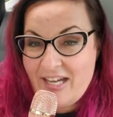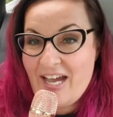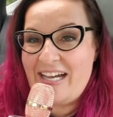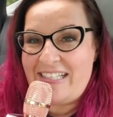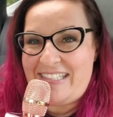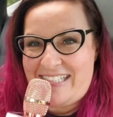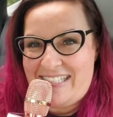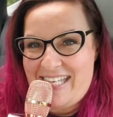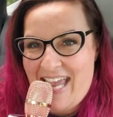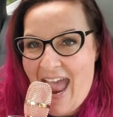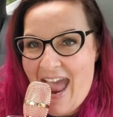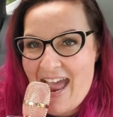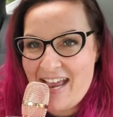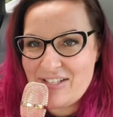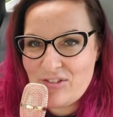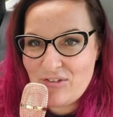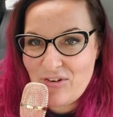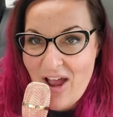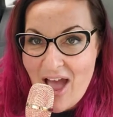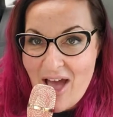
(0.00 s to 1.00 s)

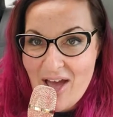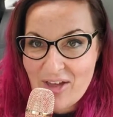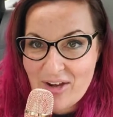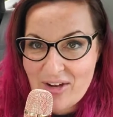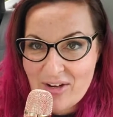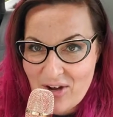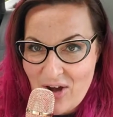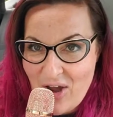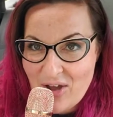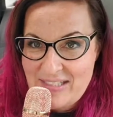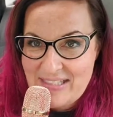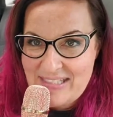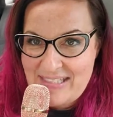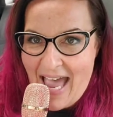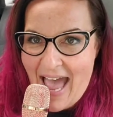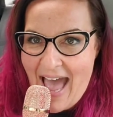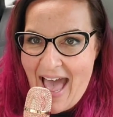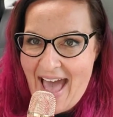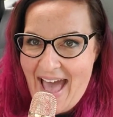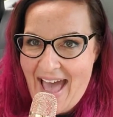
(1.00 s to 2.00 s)
Cassandra
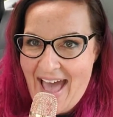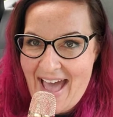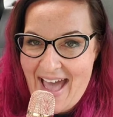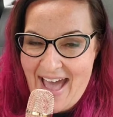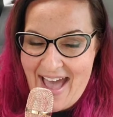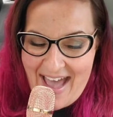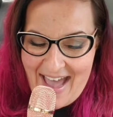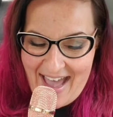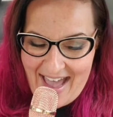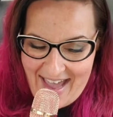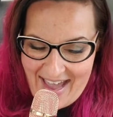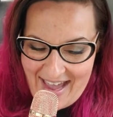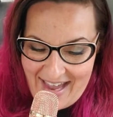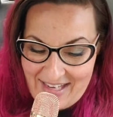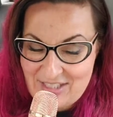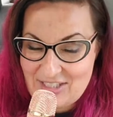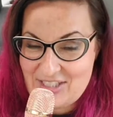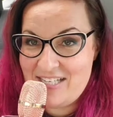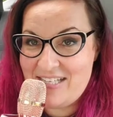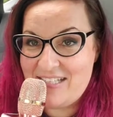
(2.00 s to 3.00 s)

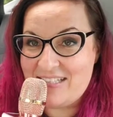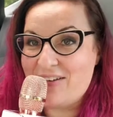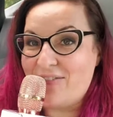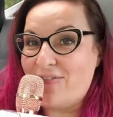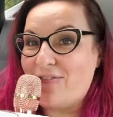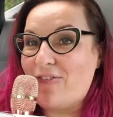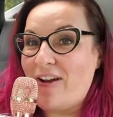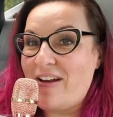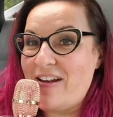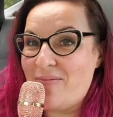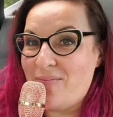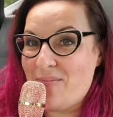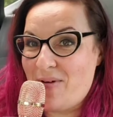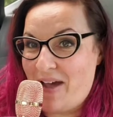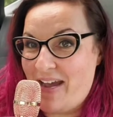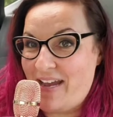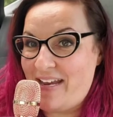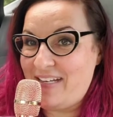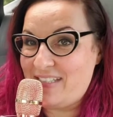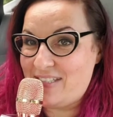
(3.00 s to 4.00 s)
Rosa. She's a friend of
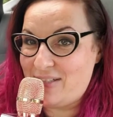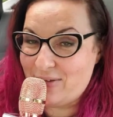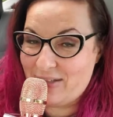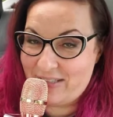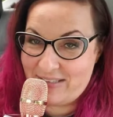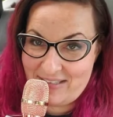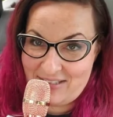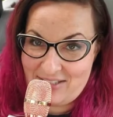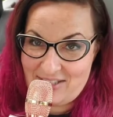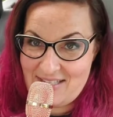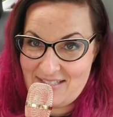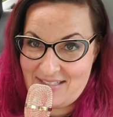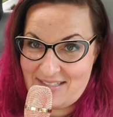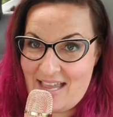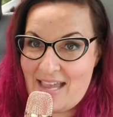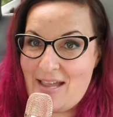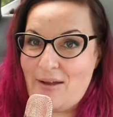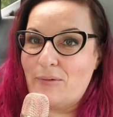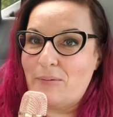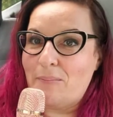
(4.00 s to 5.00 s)
mine. She worked at
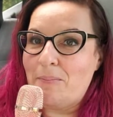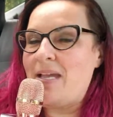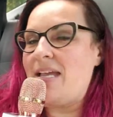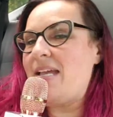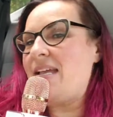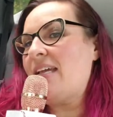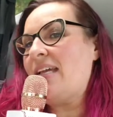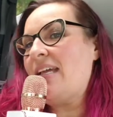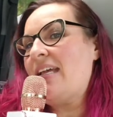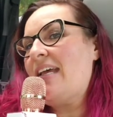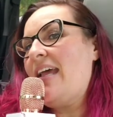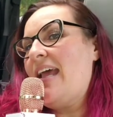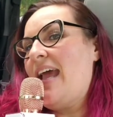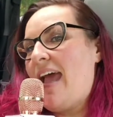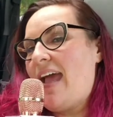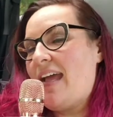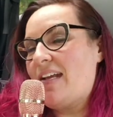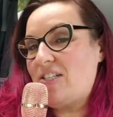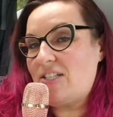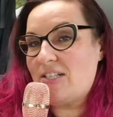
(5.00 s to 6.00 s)
Cheesecake with me,
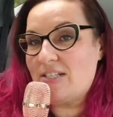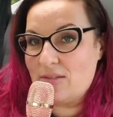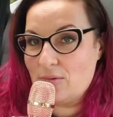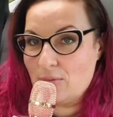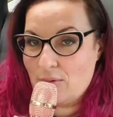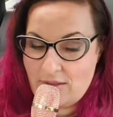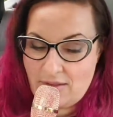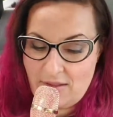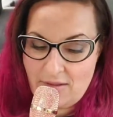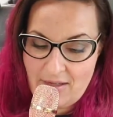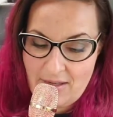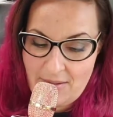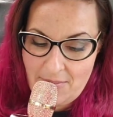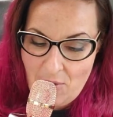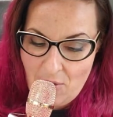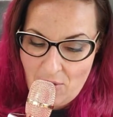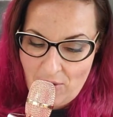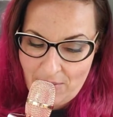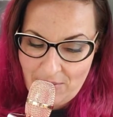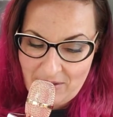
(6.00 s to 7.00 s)
and she doesn't work there
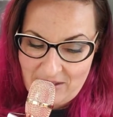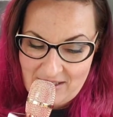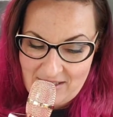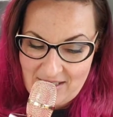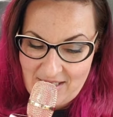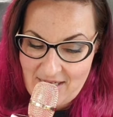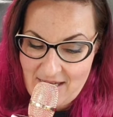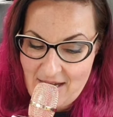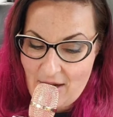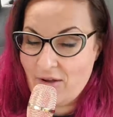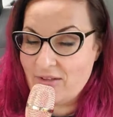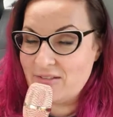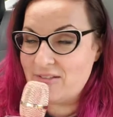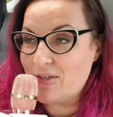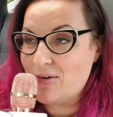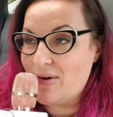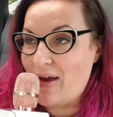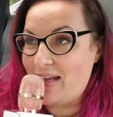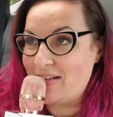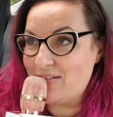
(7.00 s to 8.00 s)
anymore, but she
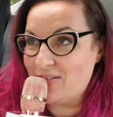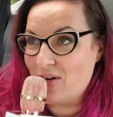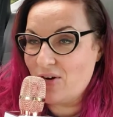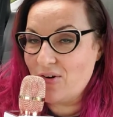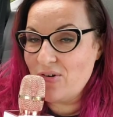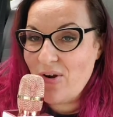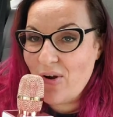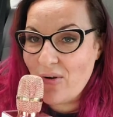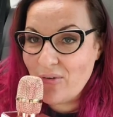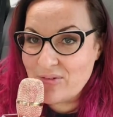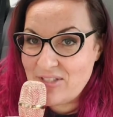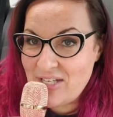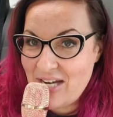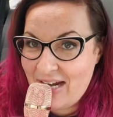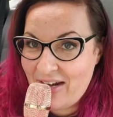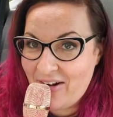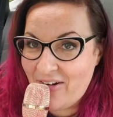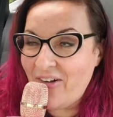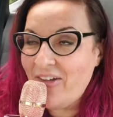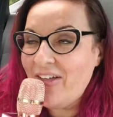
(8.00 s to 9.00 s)
also has her own
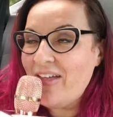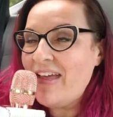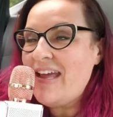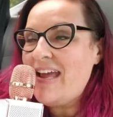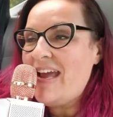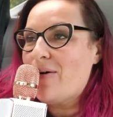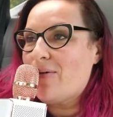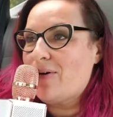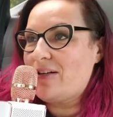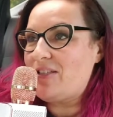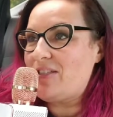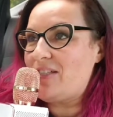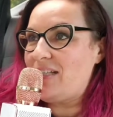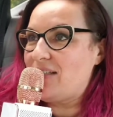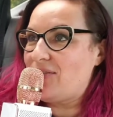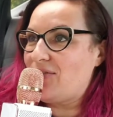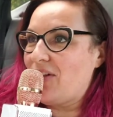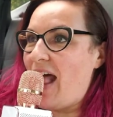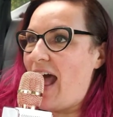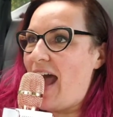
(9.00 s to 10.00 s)
channel where
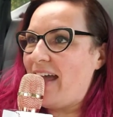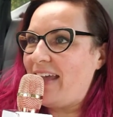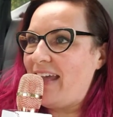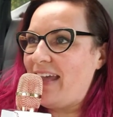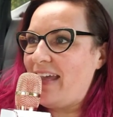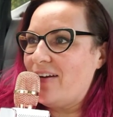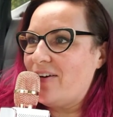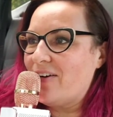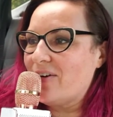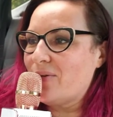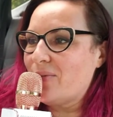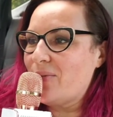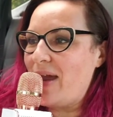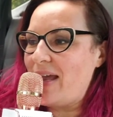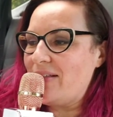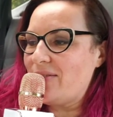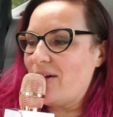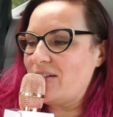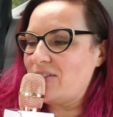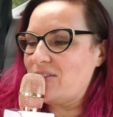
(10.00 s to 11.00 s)
she's vlogging her
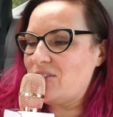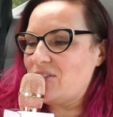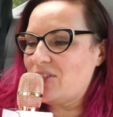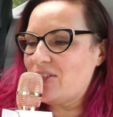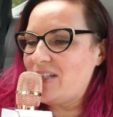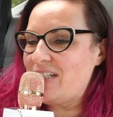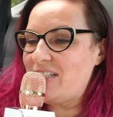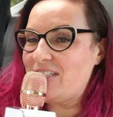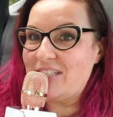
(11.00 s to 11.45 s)
weight loss journey.